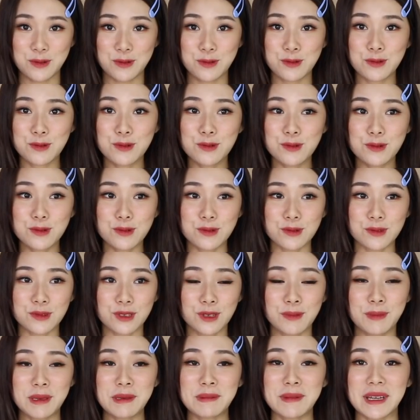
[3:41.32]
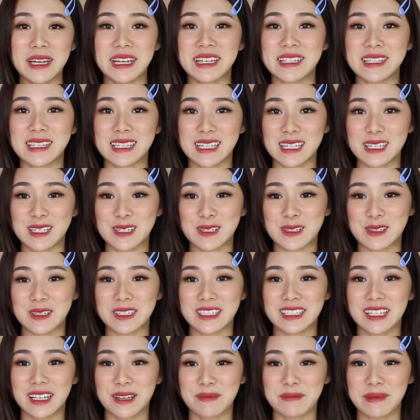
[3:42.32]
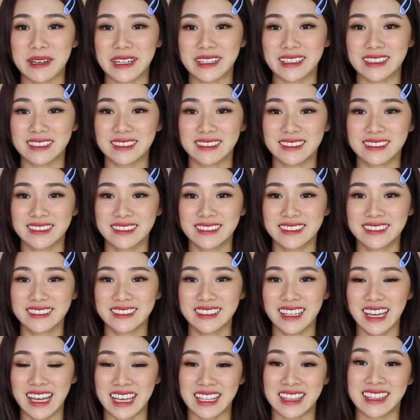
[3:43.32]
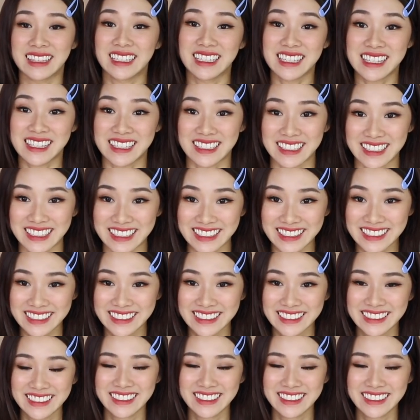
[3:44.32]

Ooh, you mean my ancestry, like my ethnicity?